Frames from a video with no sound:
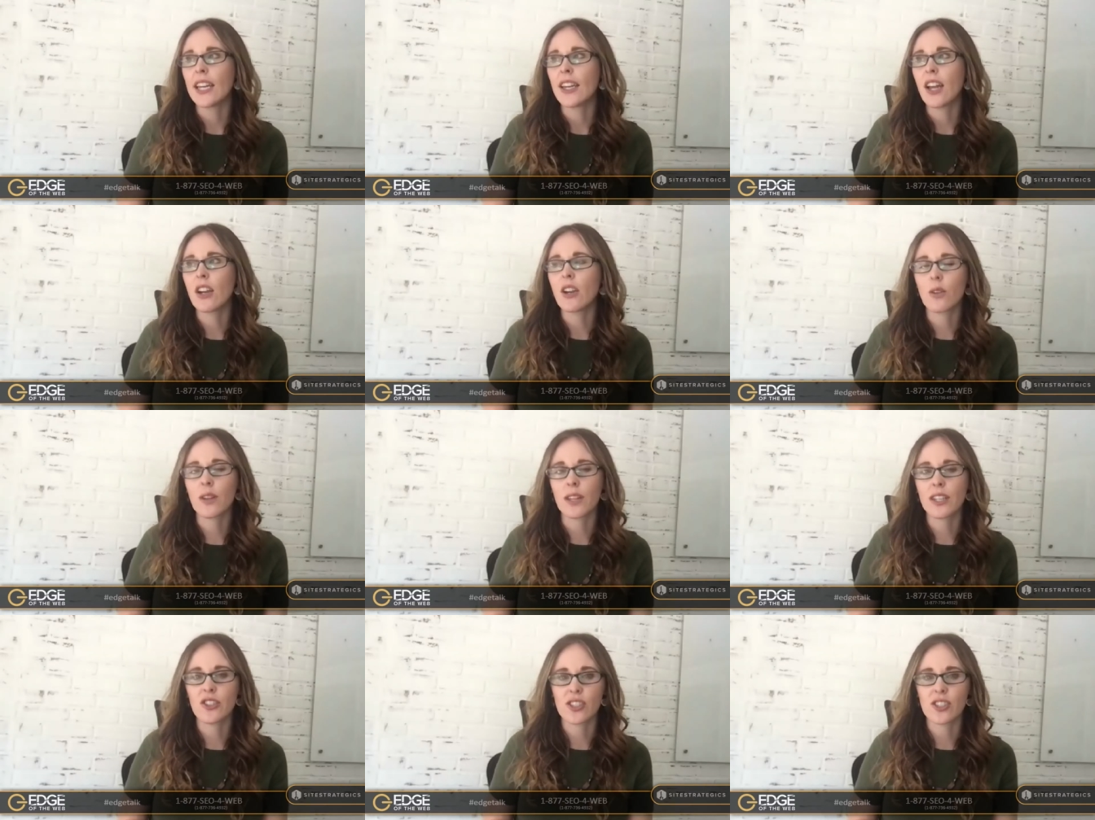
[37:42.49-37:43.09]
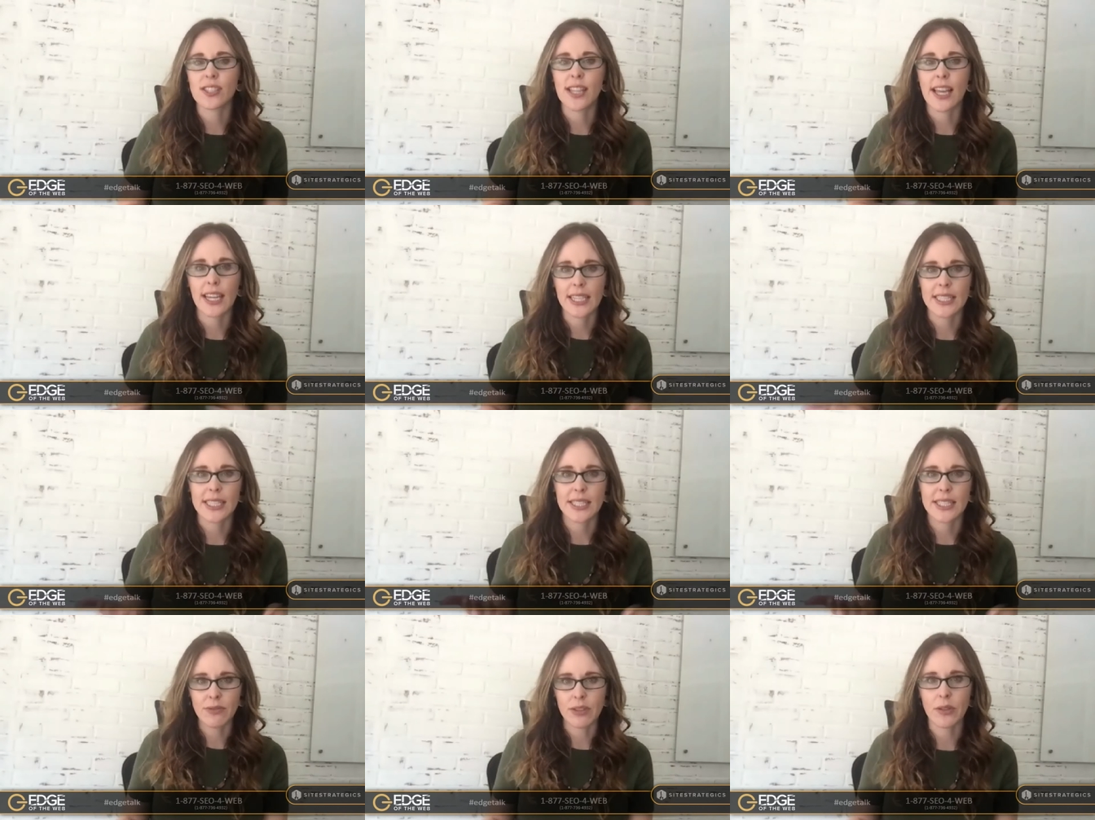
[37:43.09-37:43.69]
it not only just
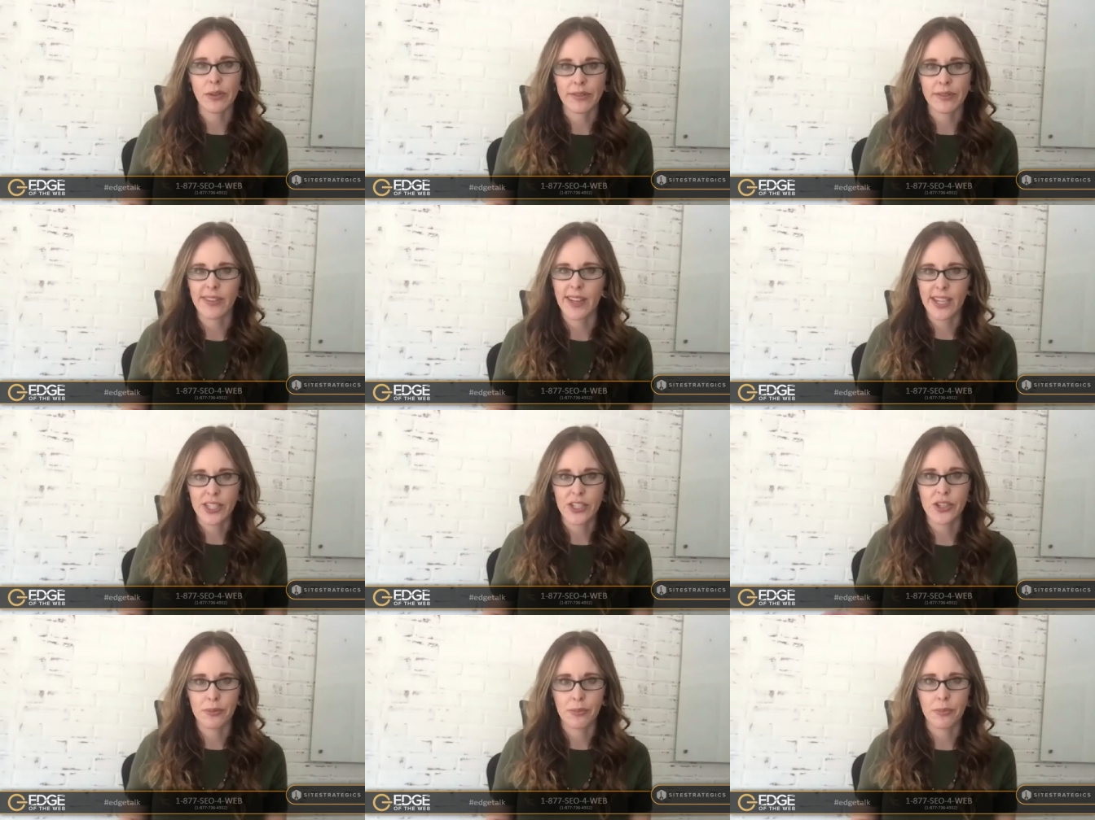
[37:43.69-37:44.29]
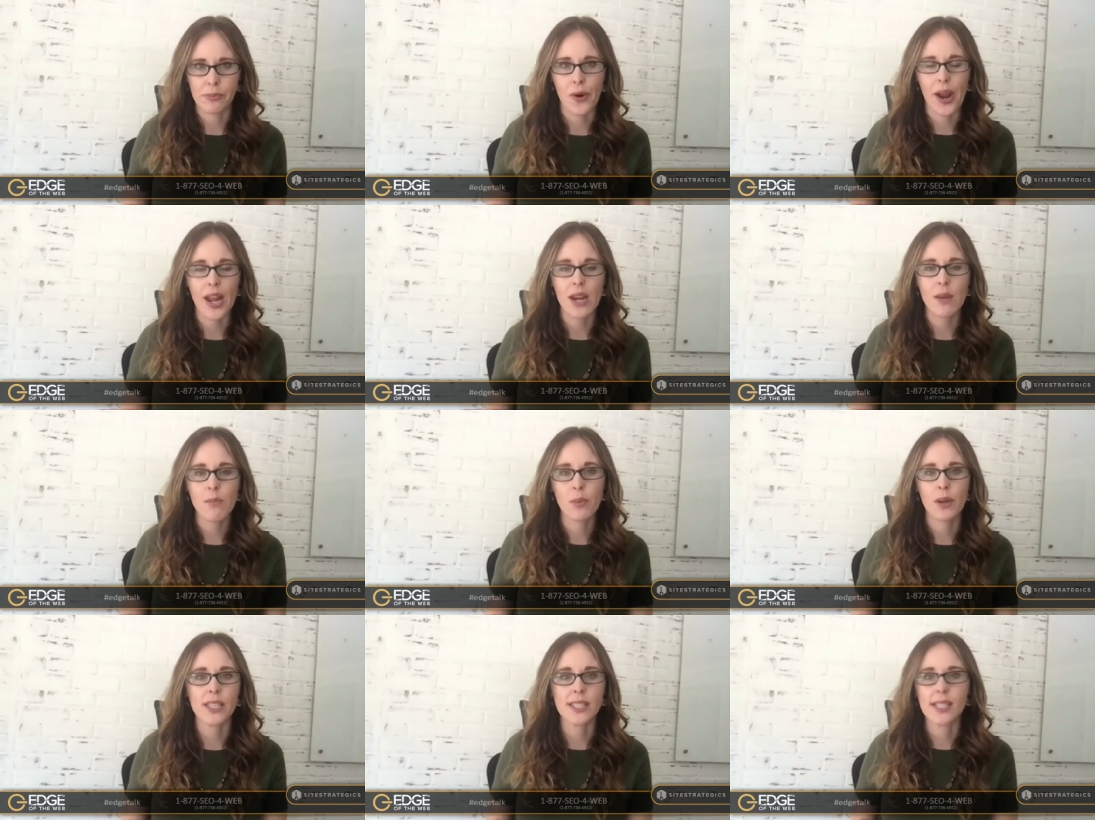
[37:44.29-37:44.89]
negatively reflects your
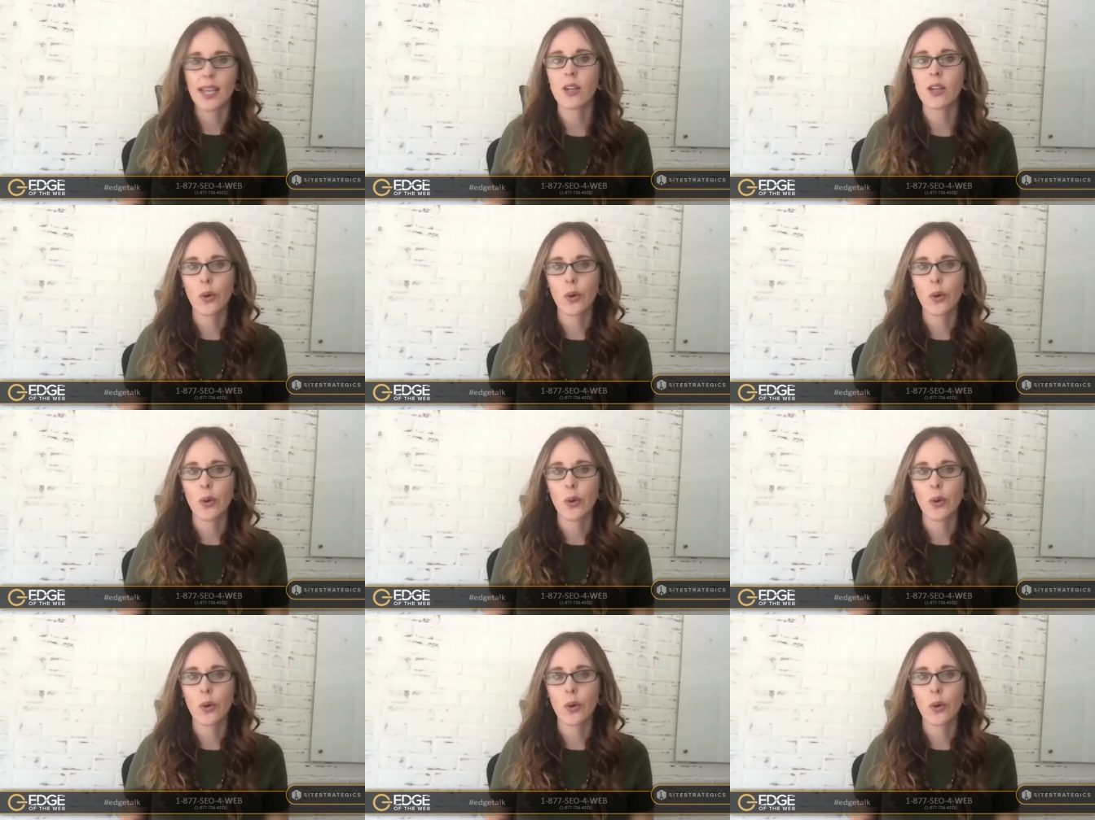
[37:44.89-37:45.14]
brand, but it's mm-hmm.